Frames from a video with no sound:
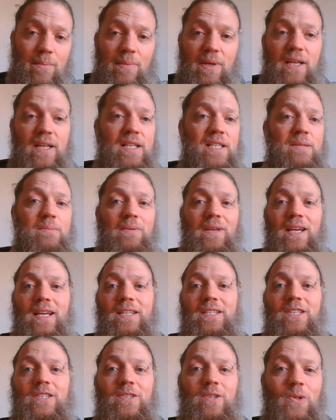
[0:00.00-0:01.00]
He
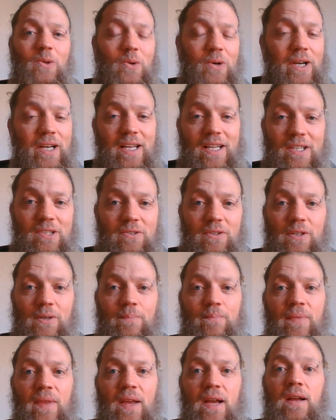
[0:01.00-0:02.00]
displays his glory in Israel.